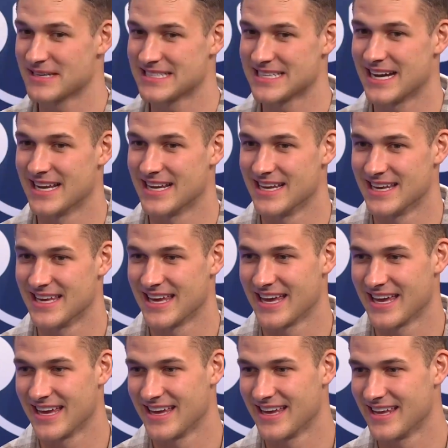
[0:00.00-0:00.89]
excited,
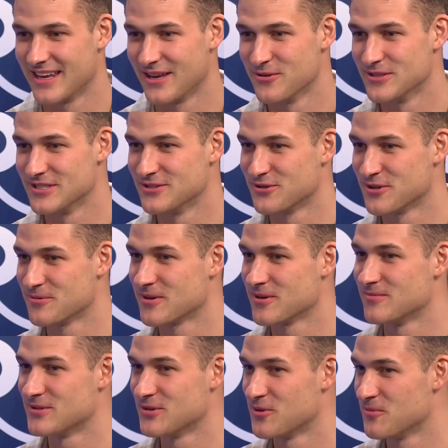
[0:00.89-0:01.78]
and it was a dream
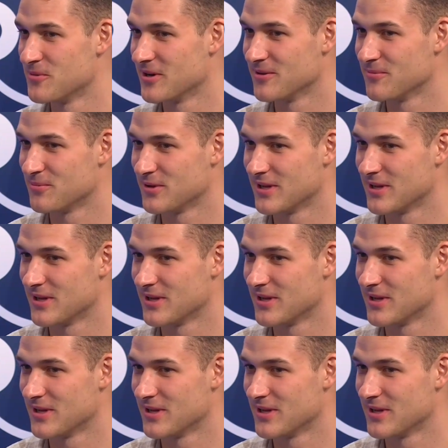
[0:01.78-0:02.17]
come true to be able to